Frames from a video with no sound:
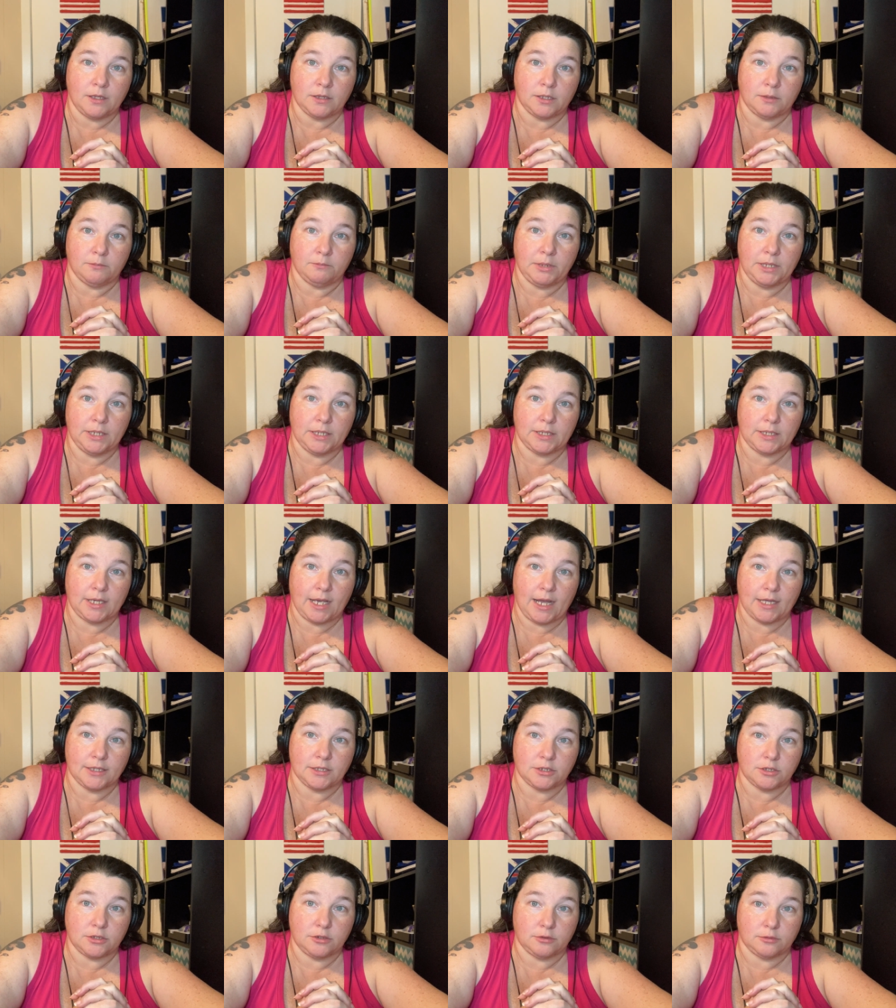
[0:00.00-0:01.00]
The big
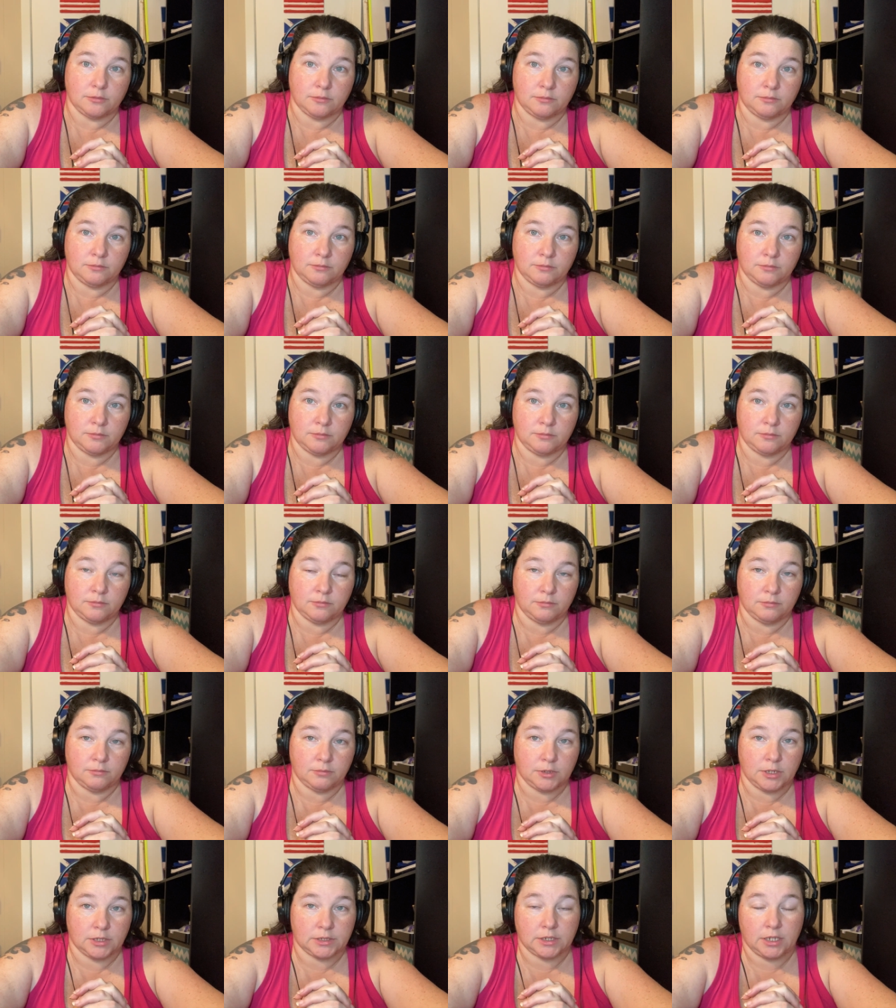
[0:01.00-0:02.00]
cats, too.
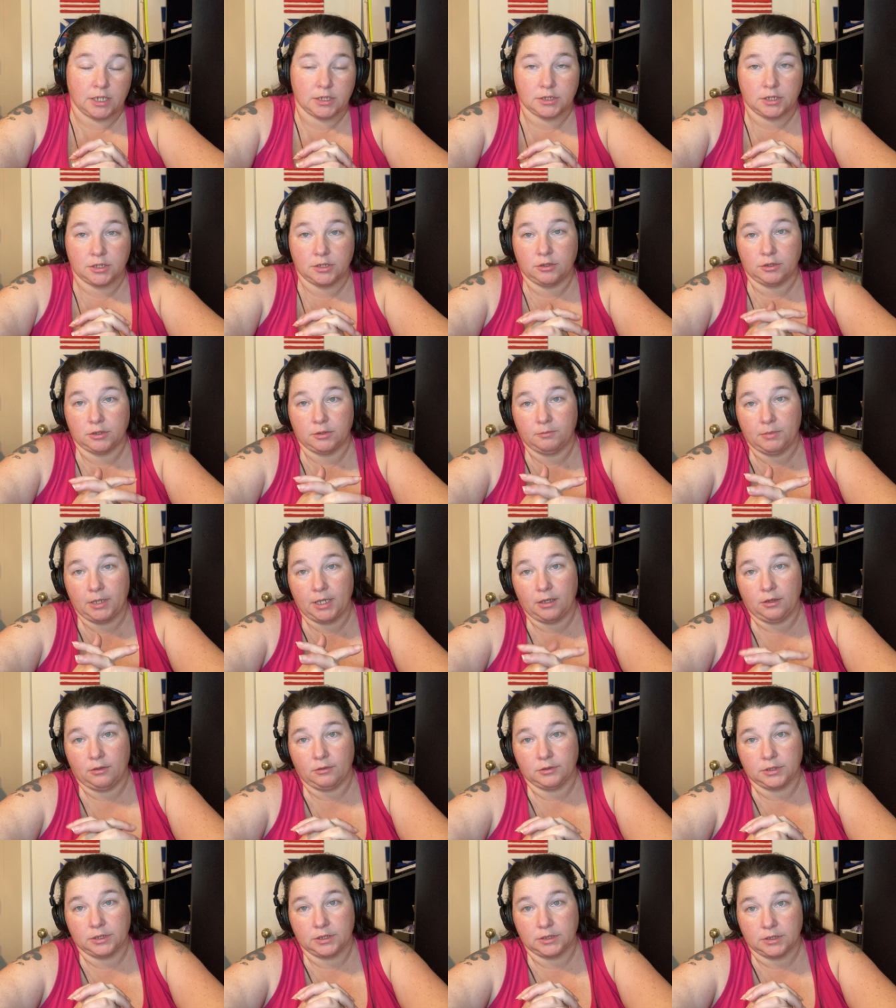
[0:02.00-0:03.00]
Because as you know, the
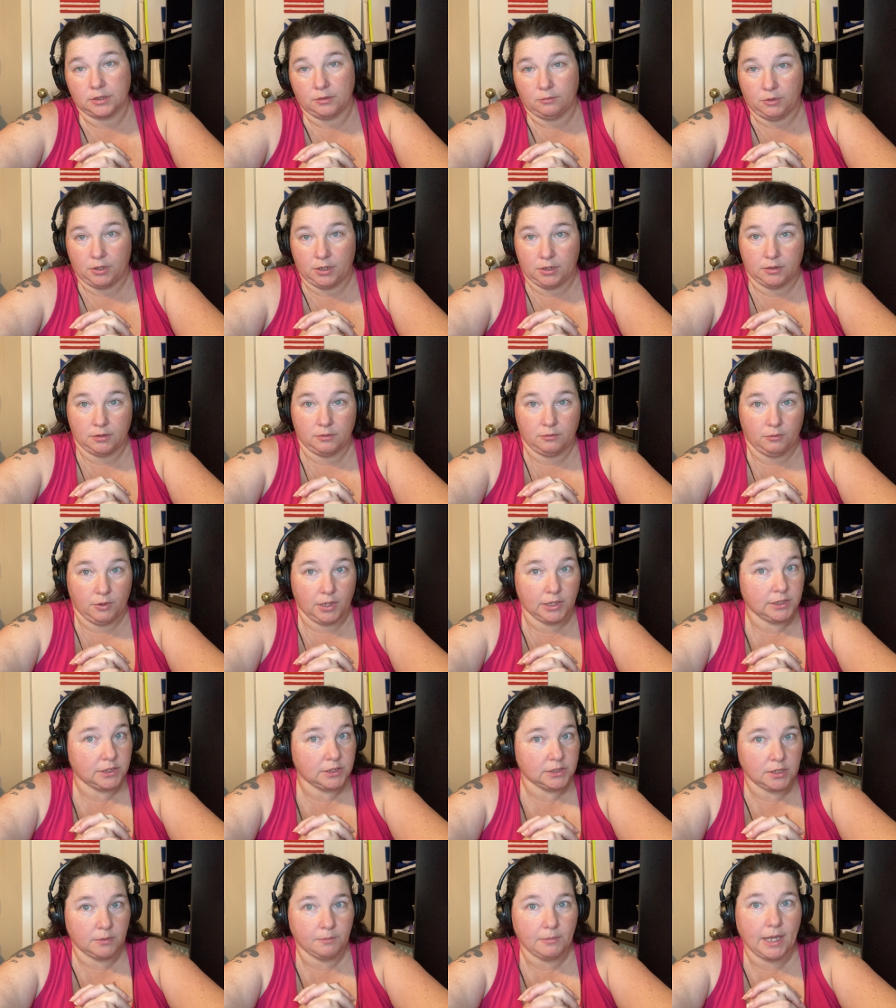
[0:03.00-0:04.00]
Bengals is a what?
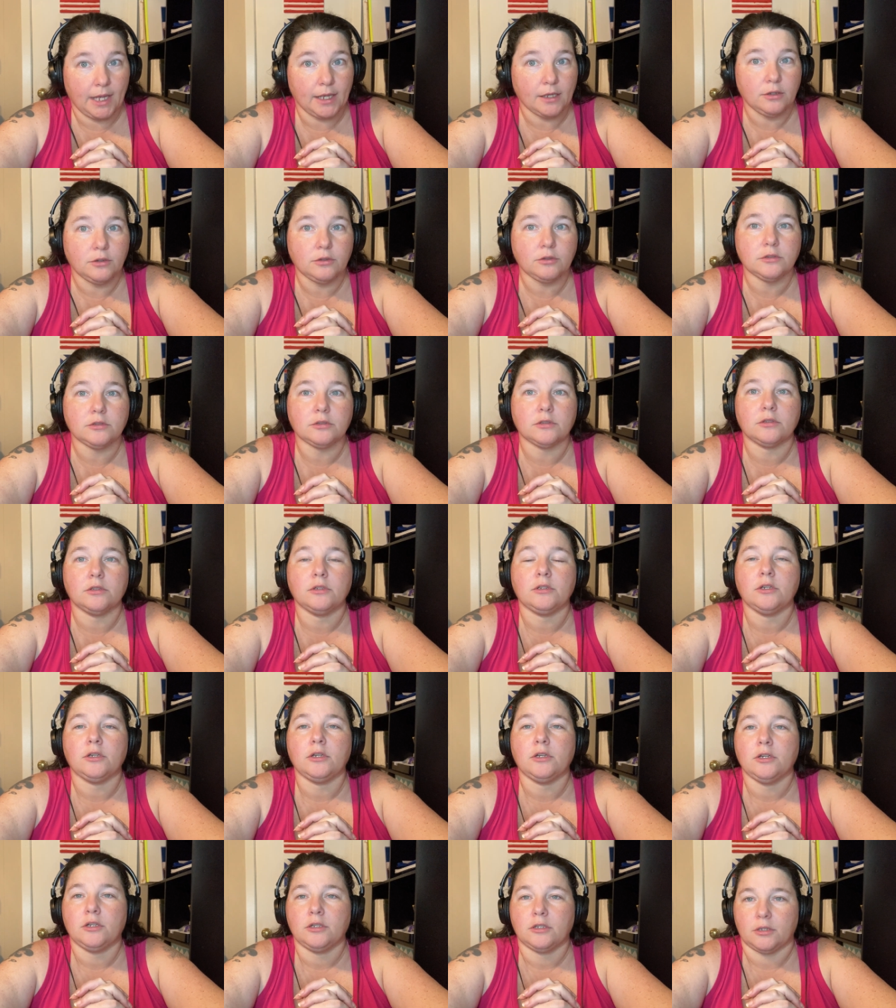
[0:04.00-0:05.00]
What's the Bengals?
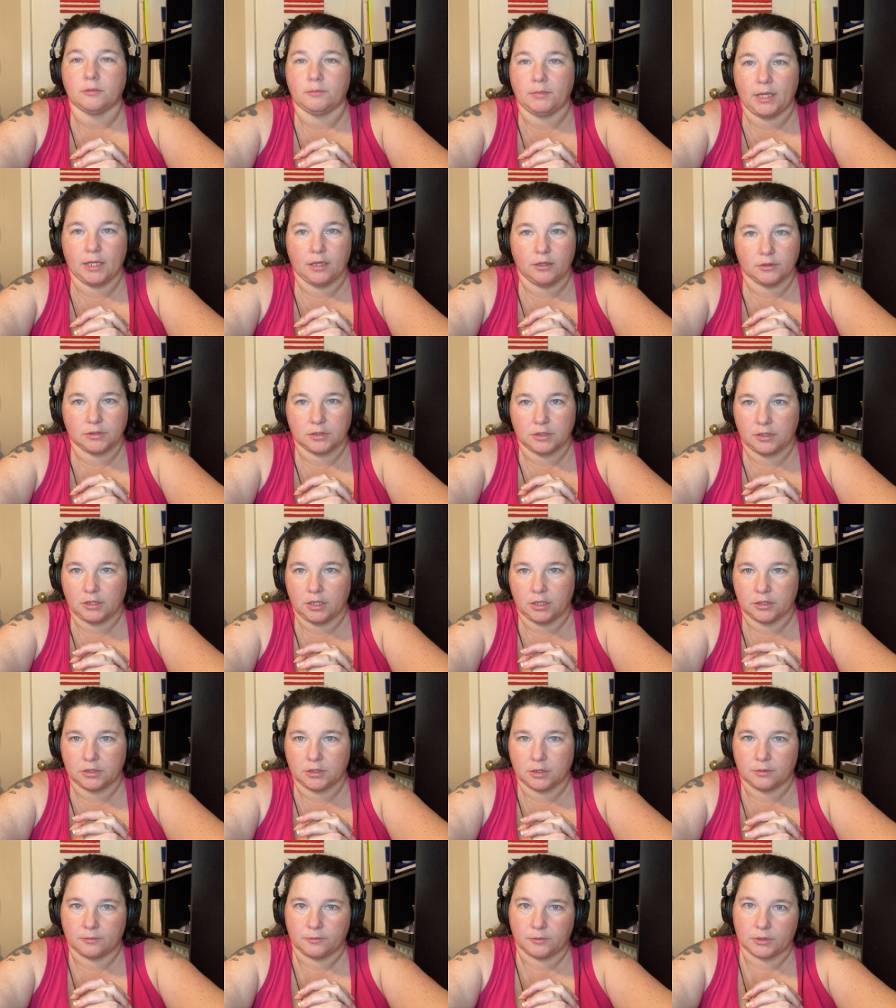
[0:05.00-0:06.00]
The Bengals is another
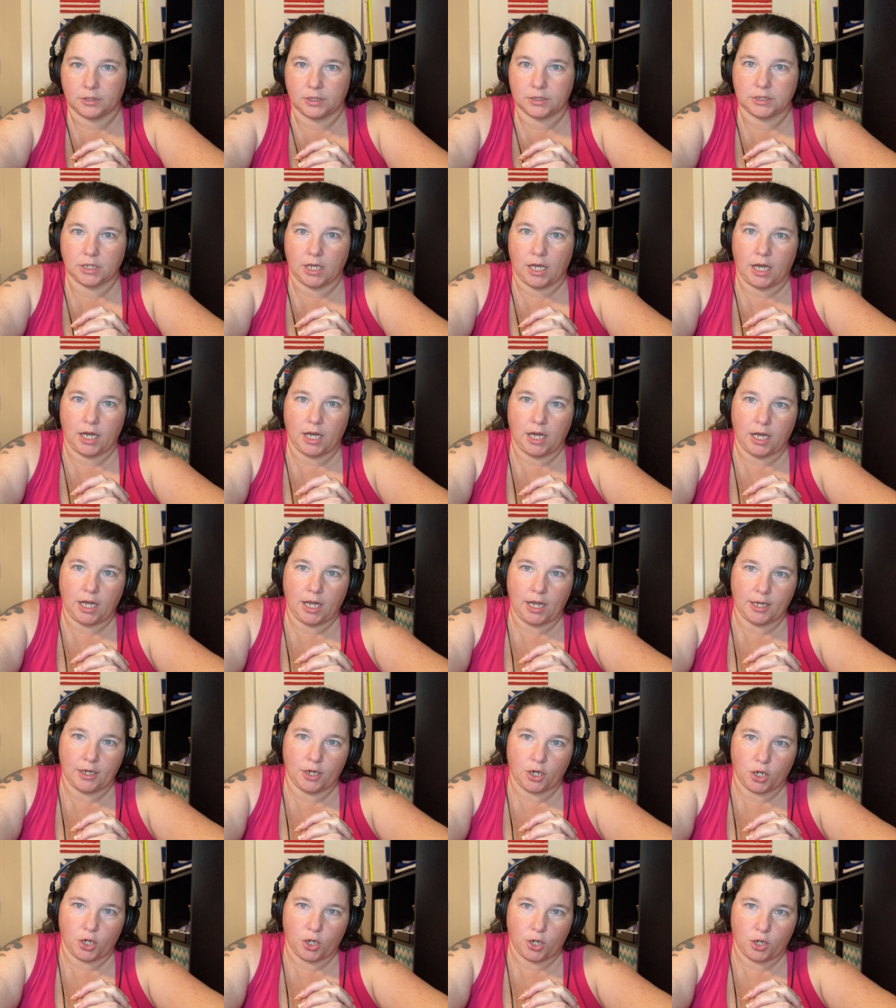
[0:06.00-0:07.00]
term for the
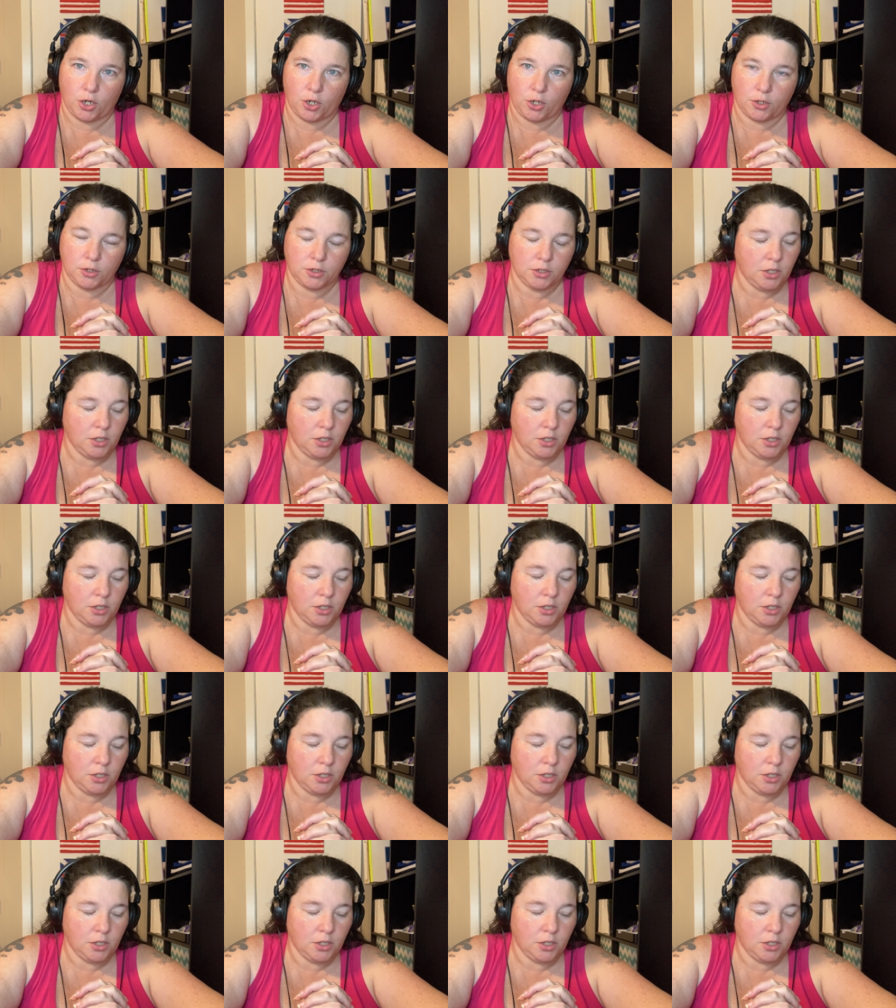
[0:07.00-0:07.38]
tiger.